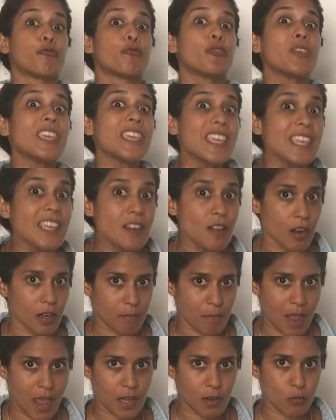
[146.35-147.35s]
feed
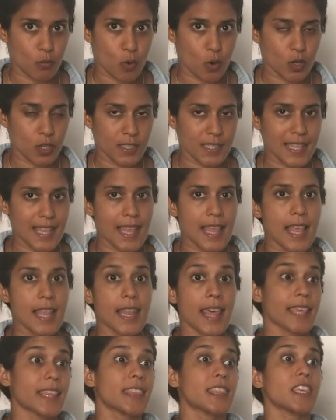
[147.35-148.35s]
on man of wars,
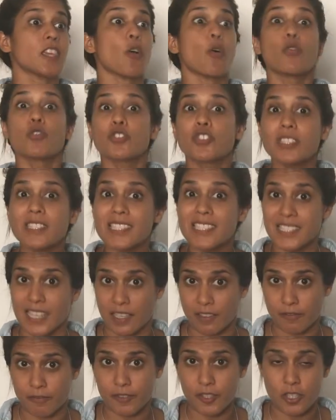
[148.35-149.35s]
like the ocean
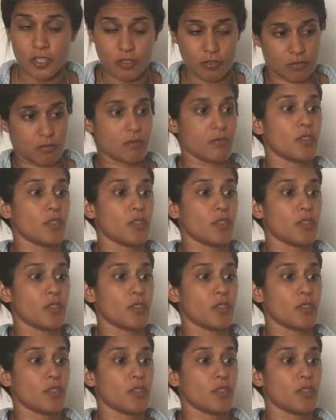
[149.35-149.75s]
sunfish,